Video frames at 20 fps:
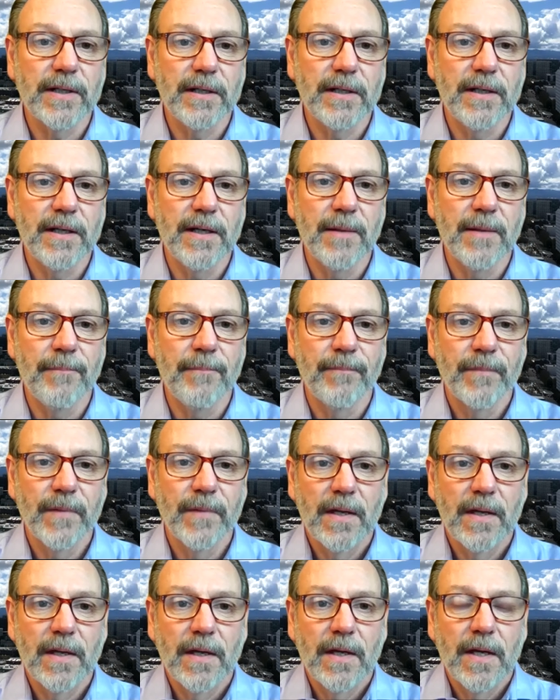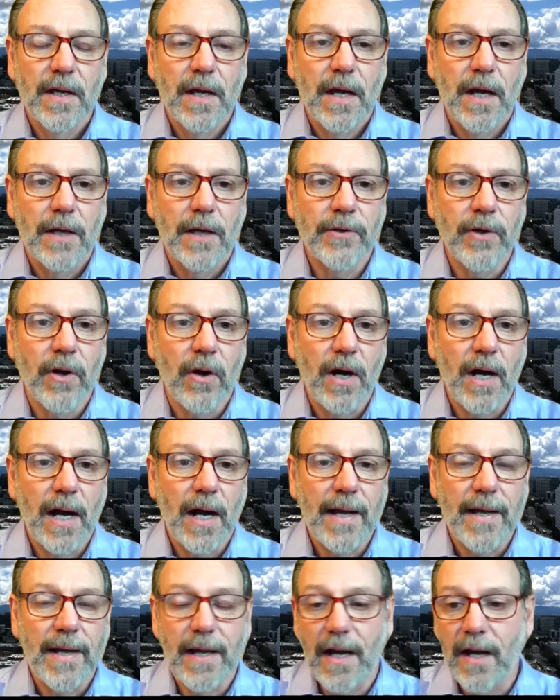
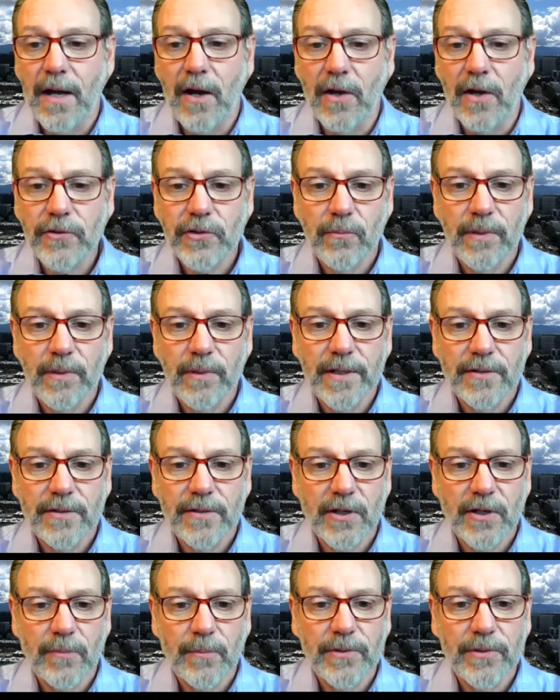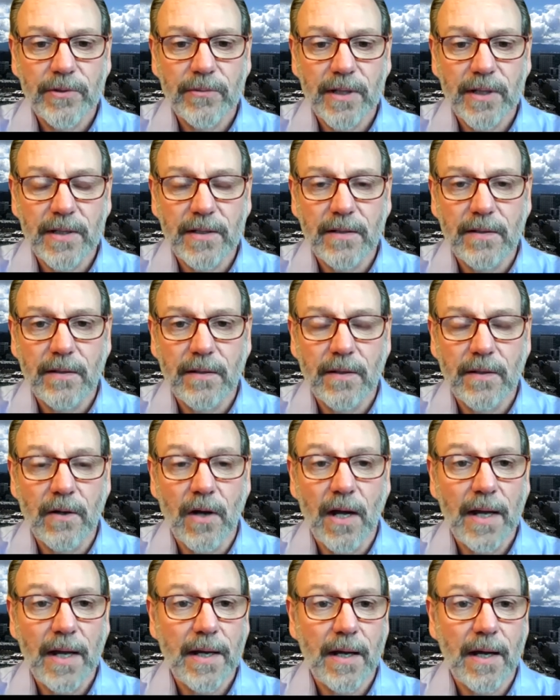I also want to share with you that,
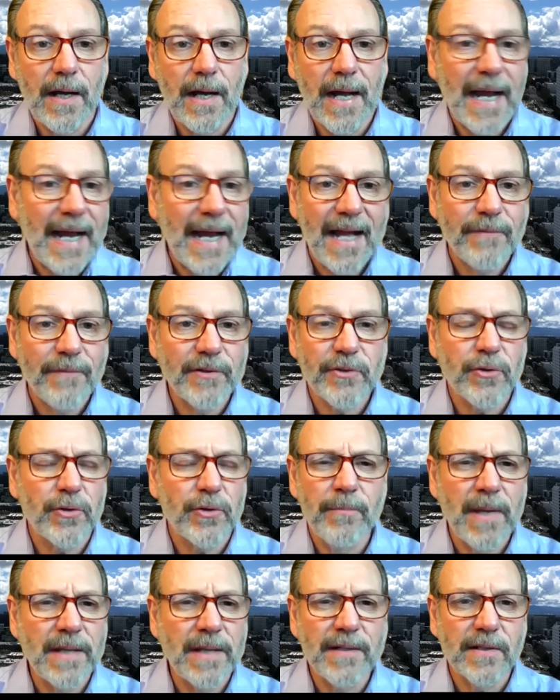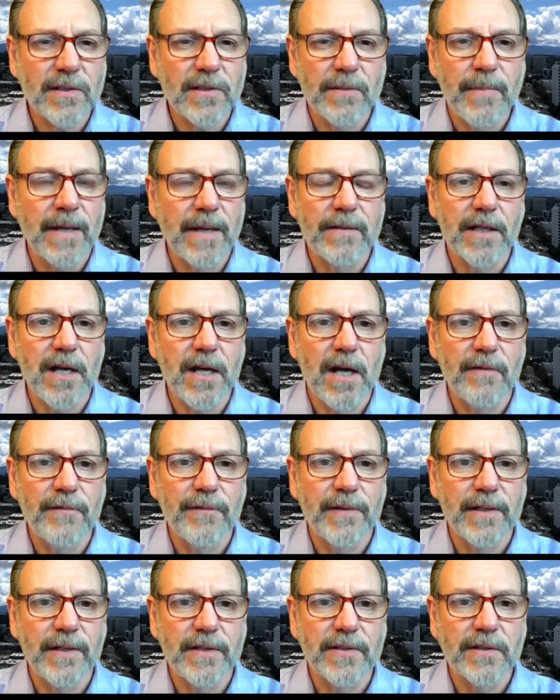I have a tremendous amount of
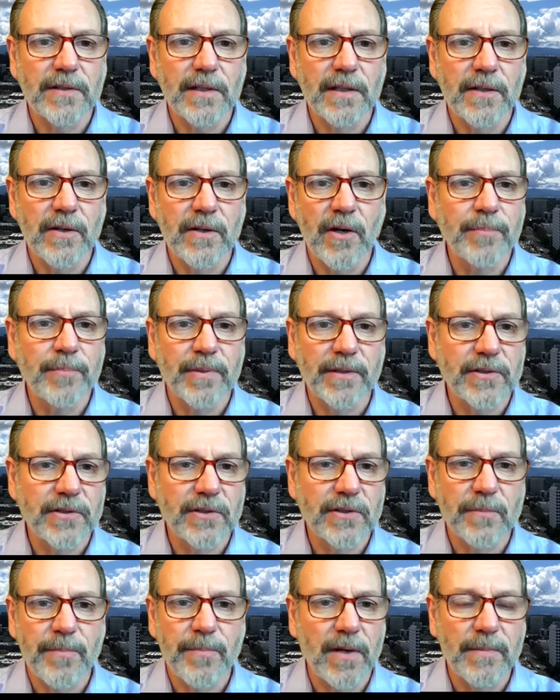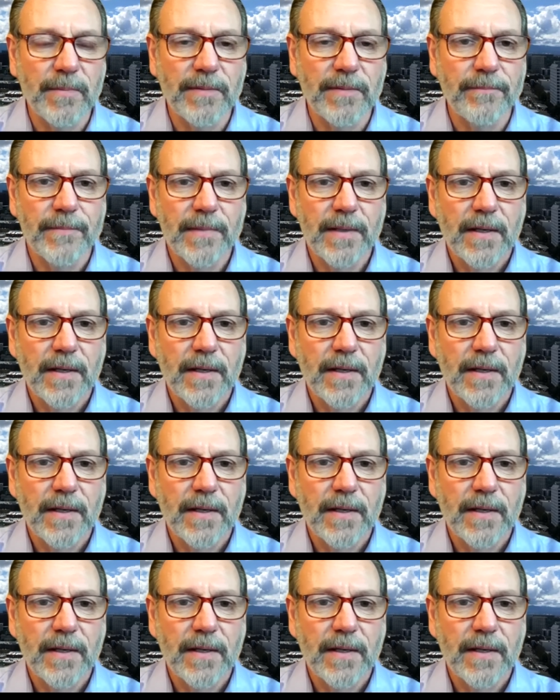confidence in our police department.